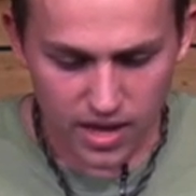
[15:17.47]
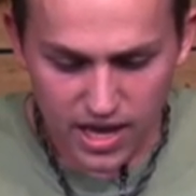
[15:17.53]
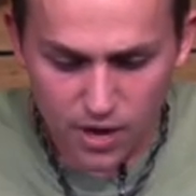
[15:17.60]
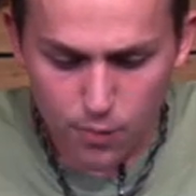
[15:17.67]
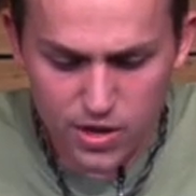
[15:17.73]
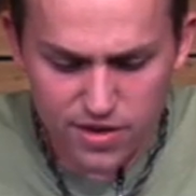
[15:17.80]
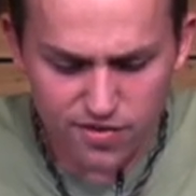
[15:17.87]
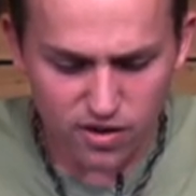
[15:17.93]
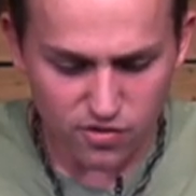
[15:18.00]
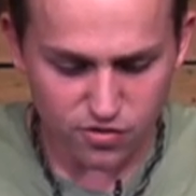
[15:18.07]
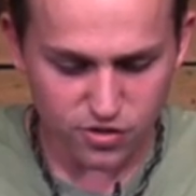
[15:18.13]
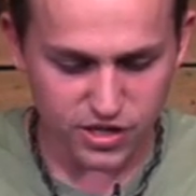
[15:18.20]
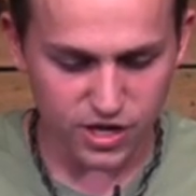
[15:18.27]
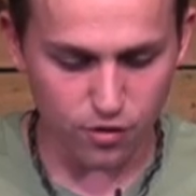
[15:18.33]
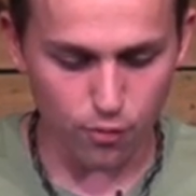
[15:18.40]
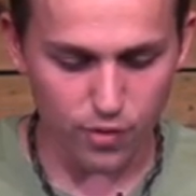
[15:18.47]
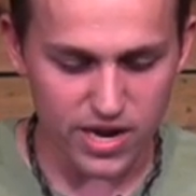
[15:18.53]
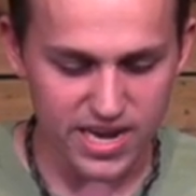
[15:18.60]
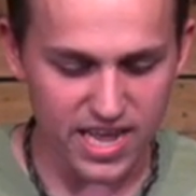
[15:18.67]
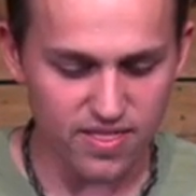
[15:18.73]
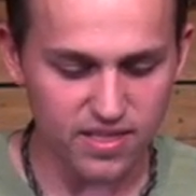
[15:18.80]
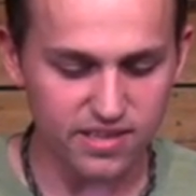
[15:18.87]
And we also can
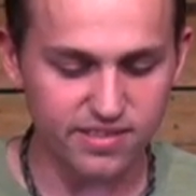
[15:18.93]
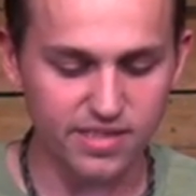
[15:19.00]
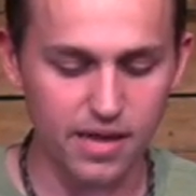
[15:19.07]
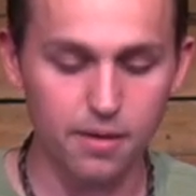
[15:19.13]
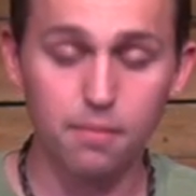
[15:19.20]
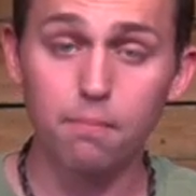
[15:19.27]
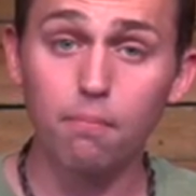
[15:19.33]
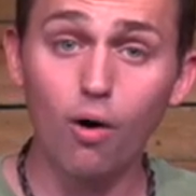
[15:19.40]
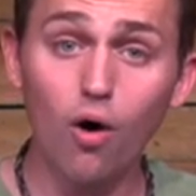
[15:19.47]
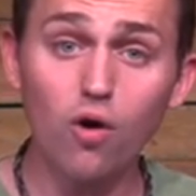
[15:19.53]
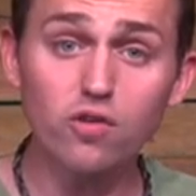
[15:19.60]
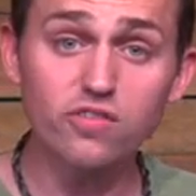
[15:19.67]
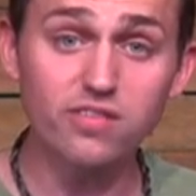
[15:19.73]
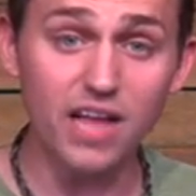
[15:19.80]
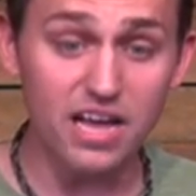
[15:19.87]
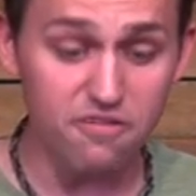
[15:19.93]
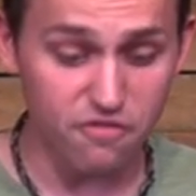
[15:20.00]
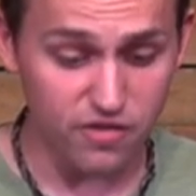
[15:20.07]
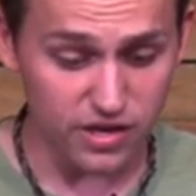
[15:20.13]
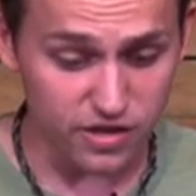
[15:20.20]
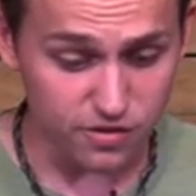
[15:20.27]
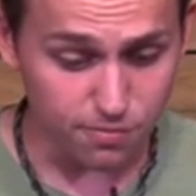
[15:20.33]
read in this that Paul's life
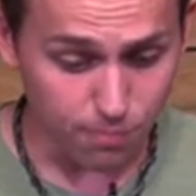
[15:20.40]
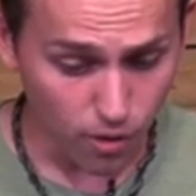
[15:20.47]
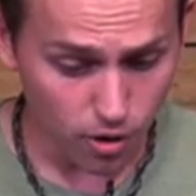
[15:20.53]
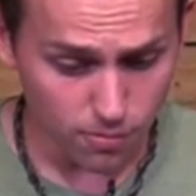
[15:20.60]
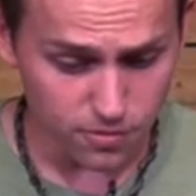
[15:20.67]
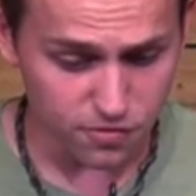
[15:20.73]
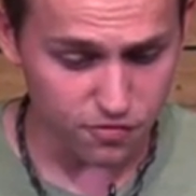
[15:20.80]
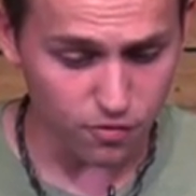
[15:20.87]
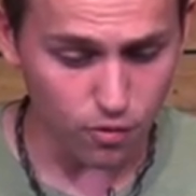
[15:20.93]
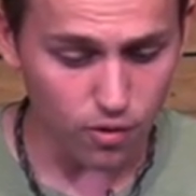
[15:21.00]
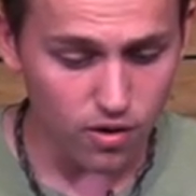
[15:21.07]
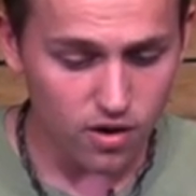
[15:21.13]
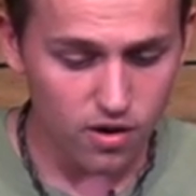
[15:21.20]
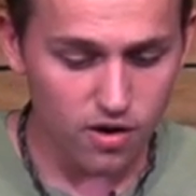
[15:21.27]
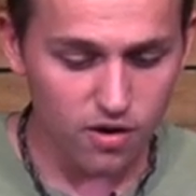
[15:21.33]
is purposeful,